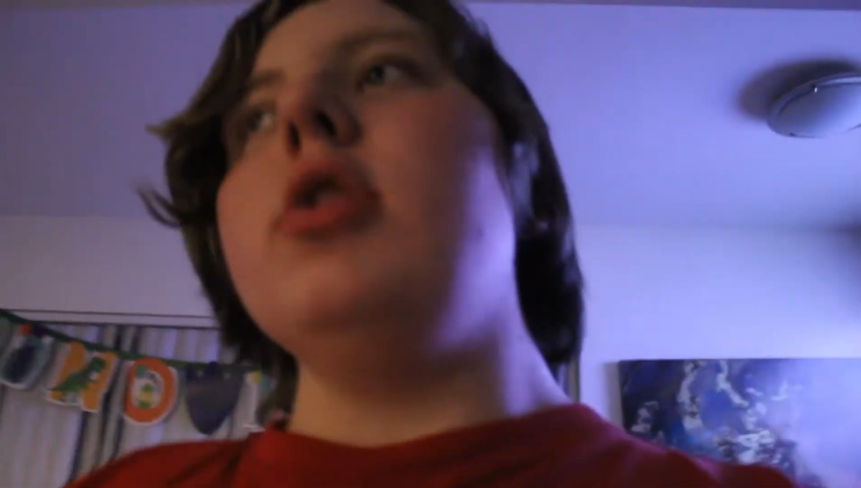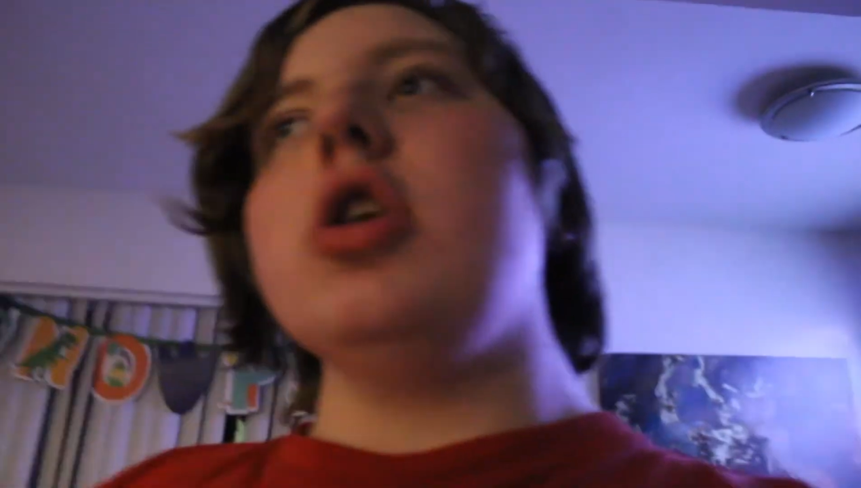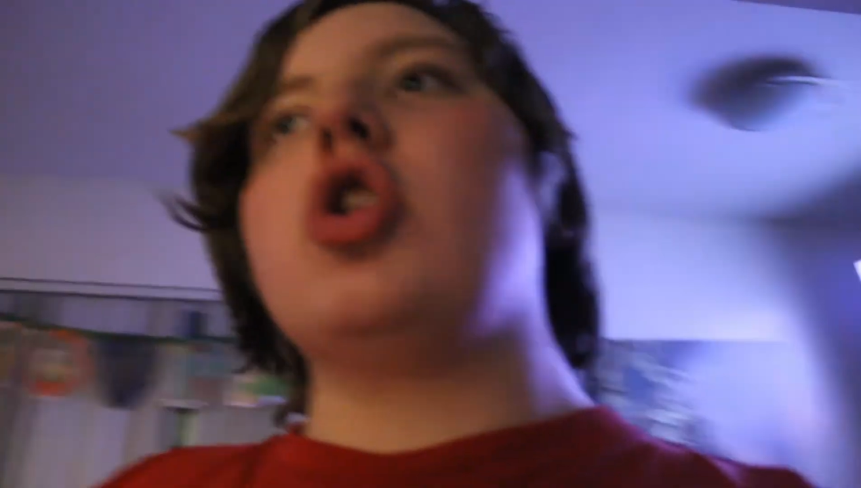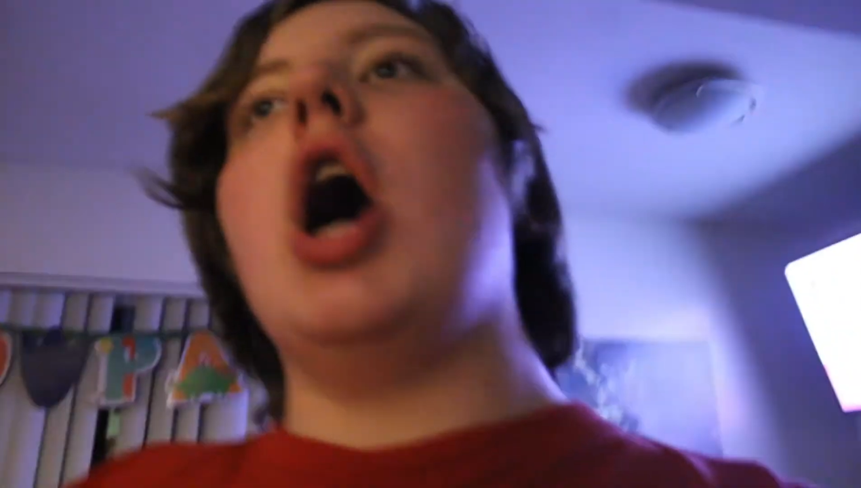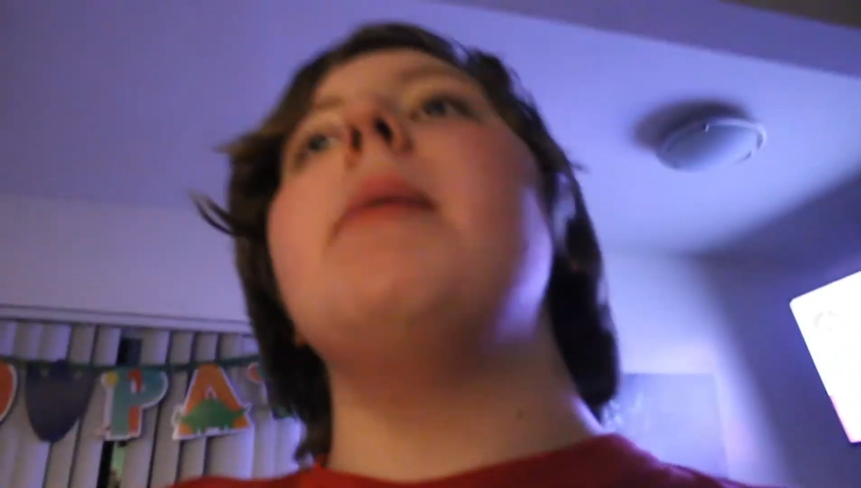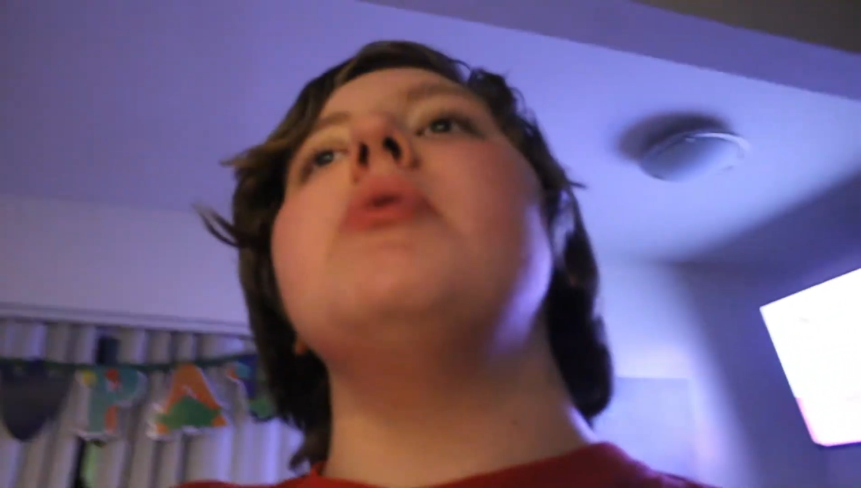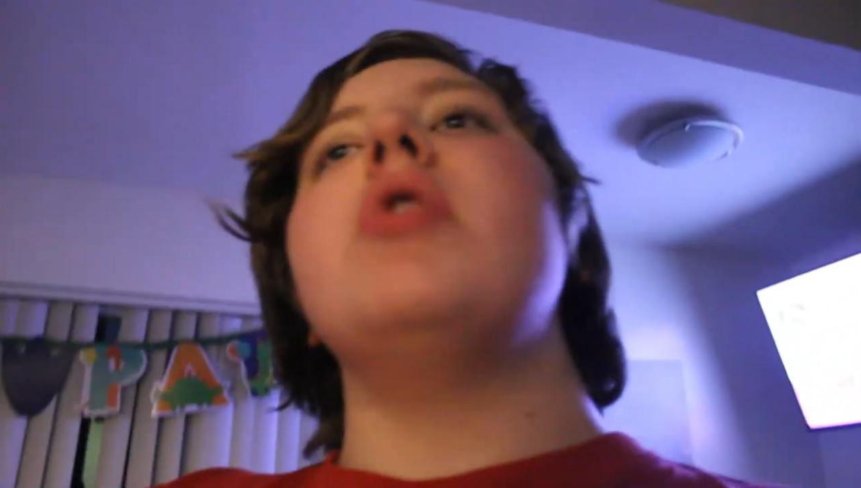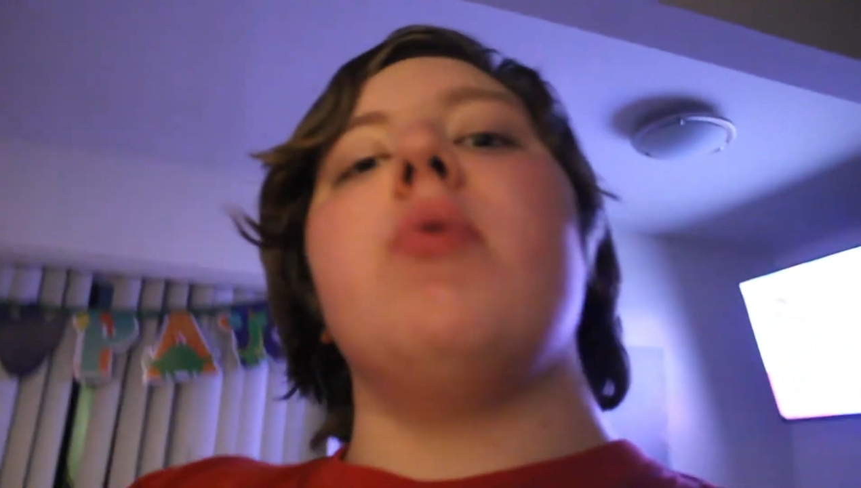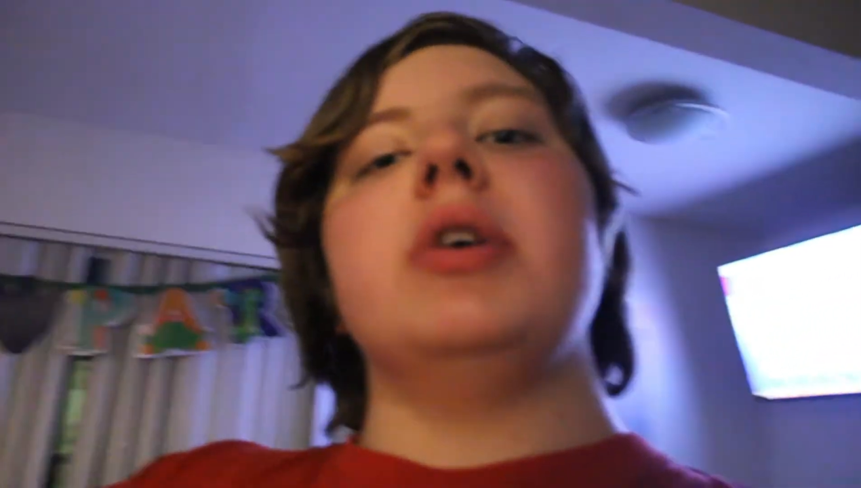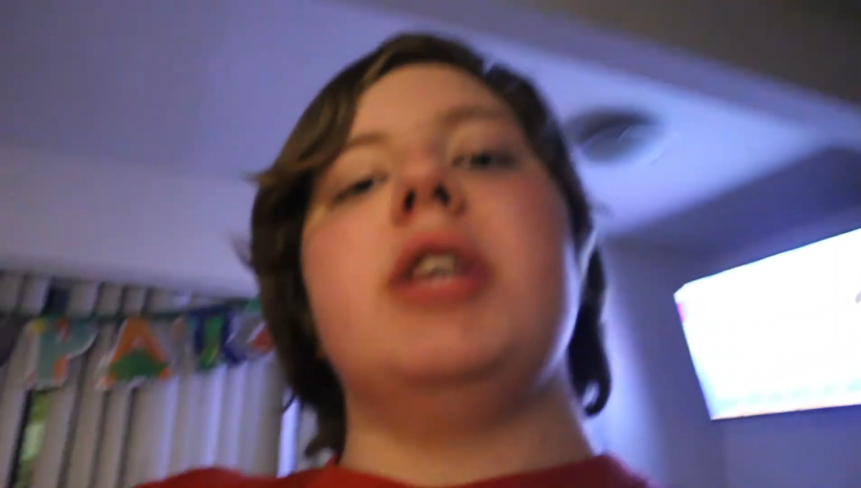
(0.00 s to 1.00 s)
Comment
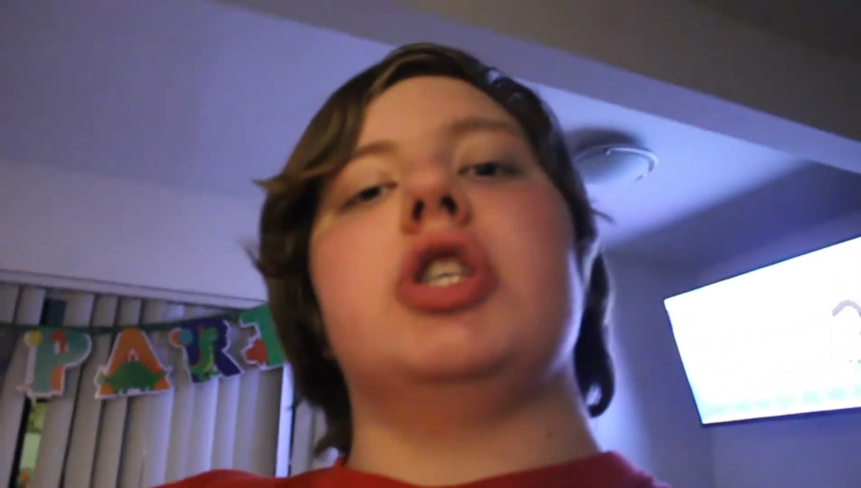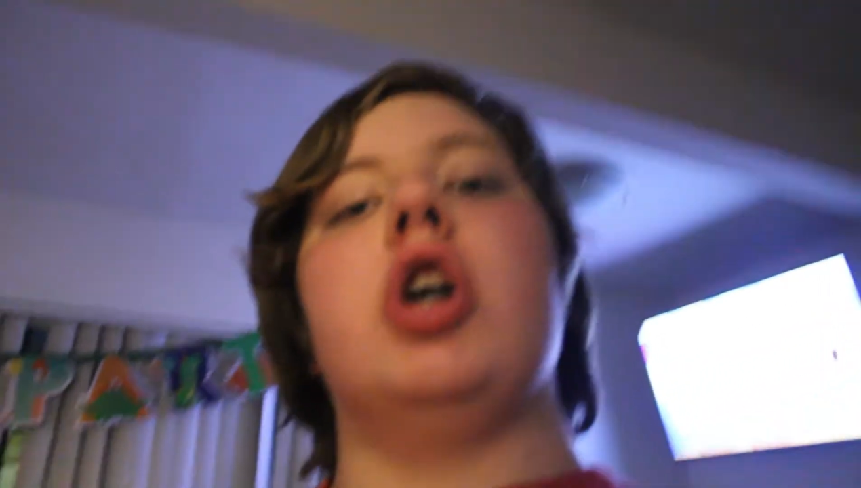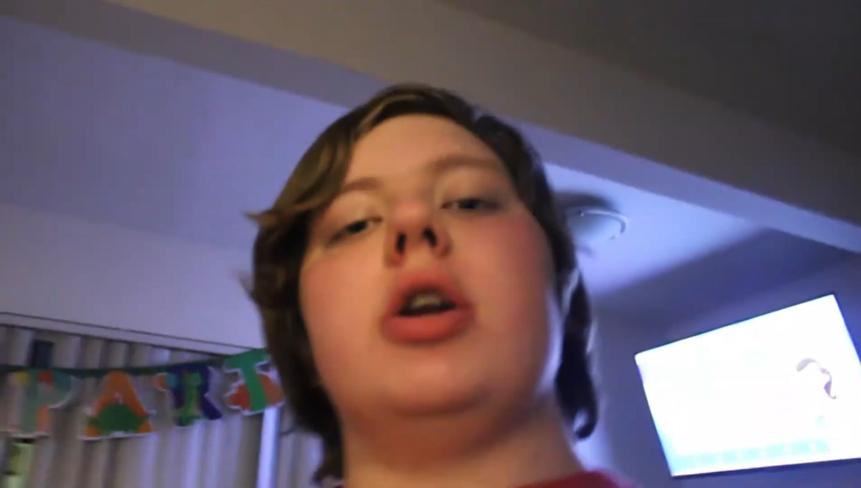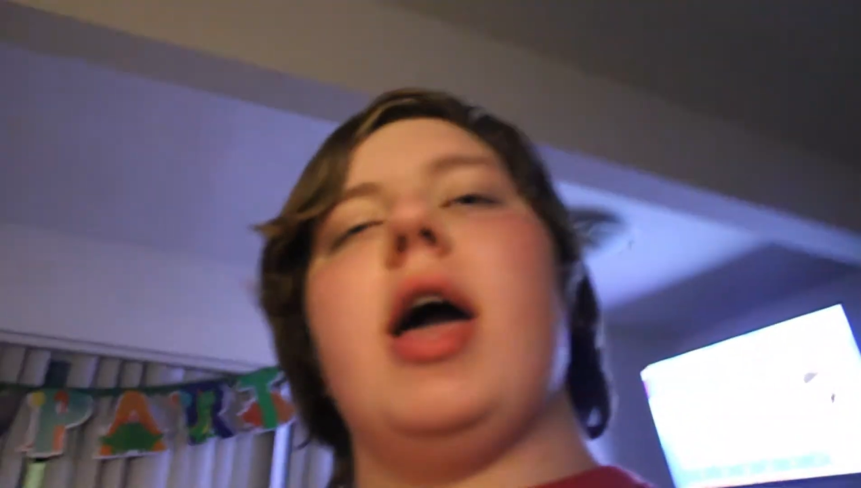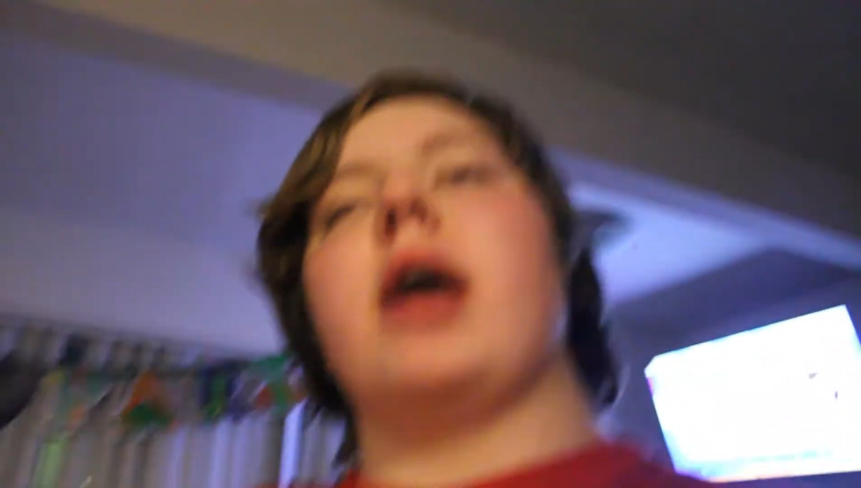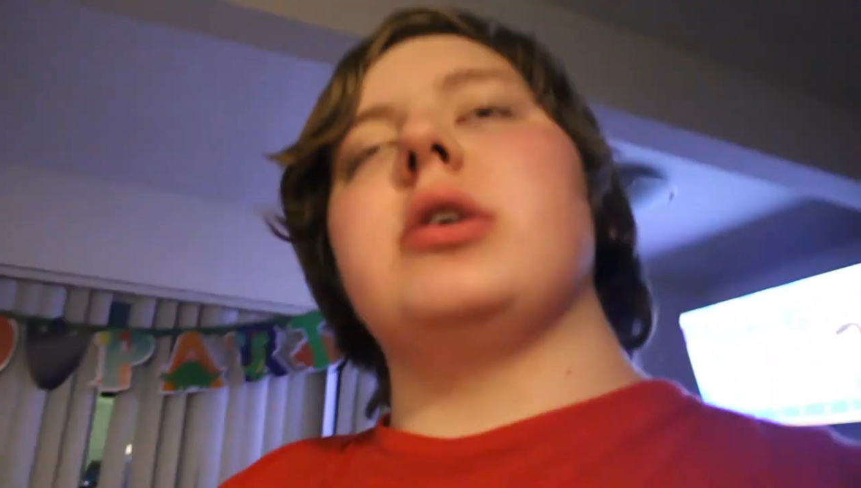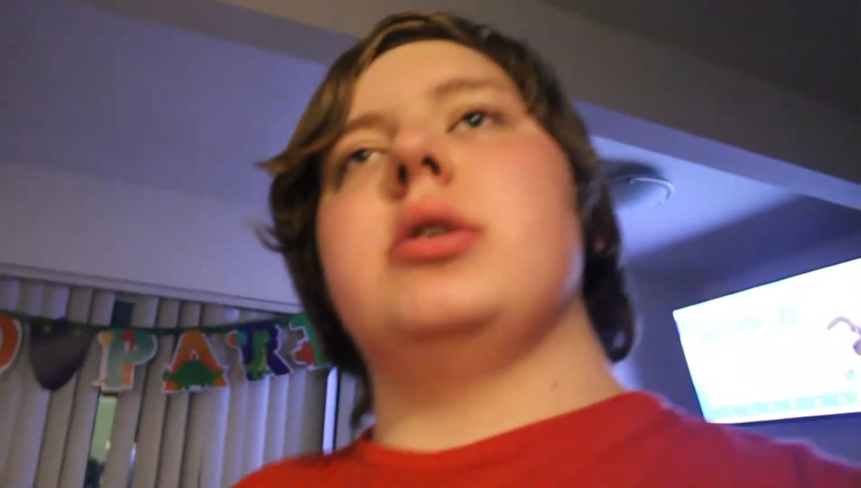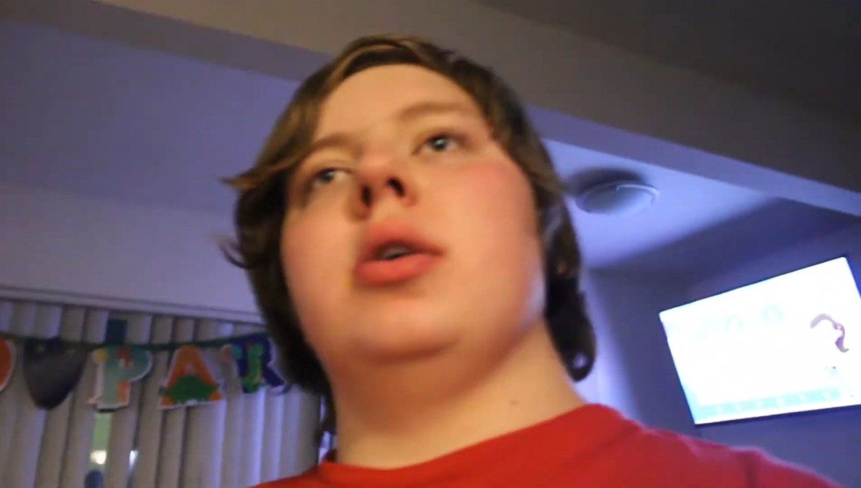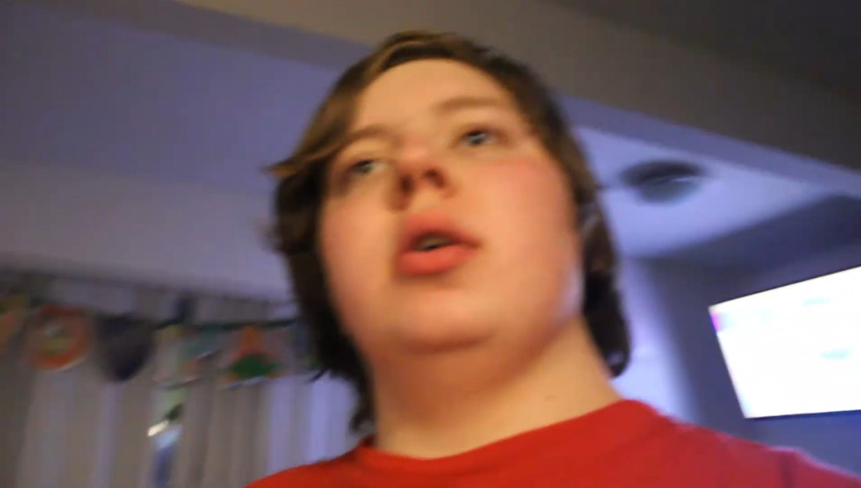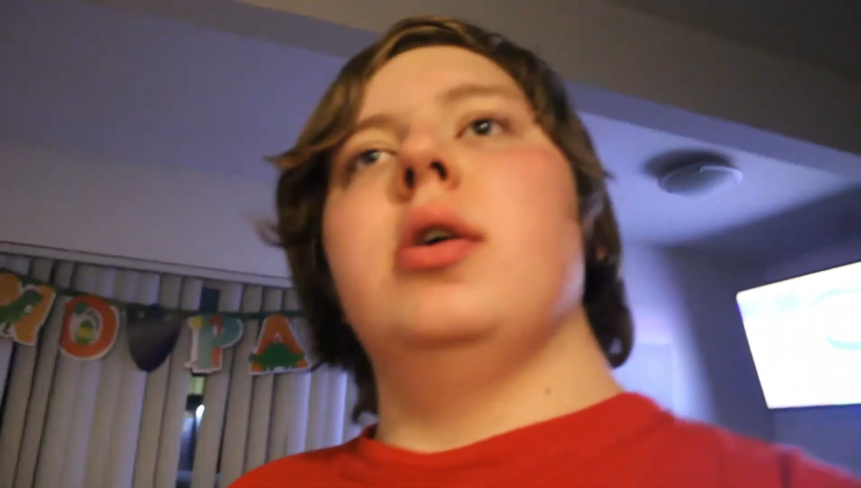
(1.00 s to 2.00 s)
what you want to see us cook next.